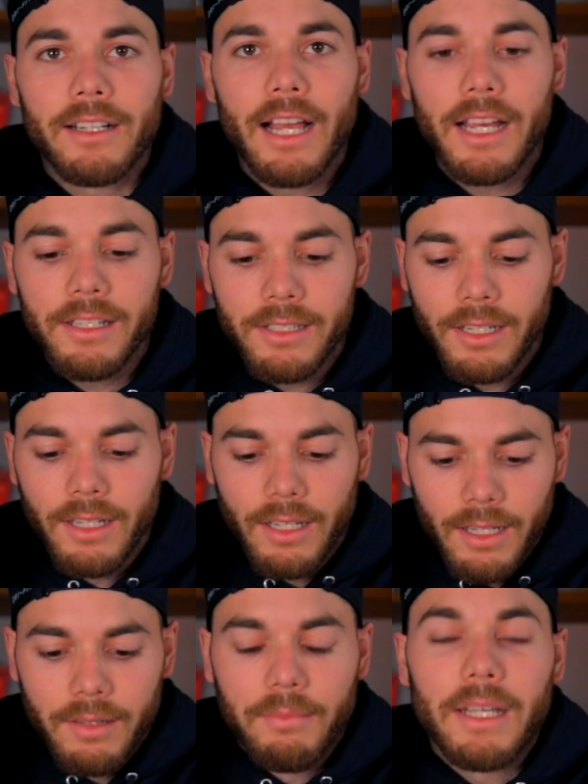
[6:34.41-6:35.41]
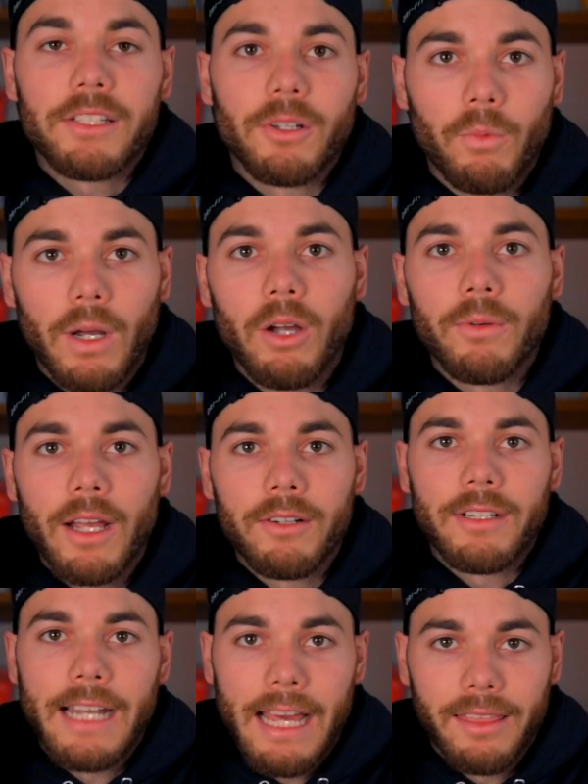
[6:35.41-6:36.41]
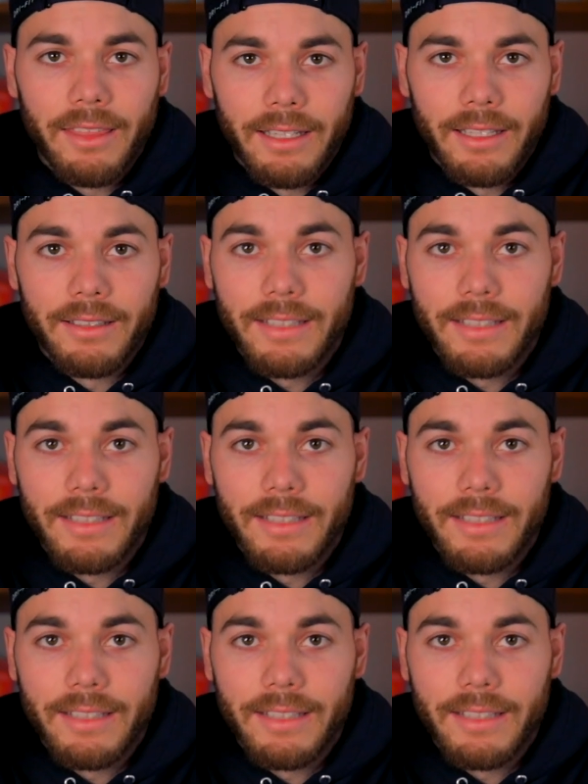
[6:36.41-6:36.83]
guys, makes a well-rounded athlete.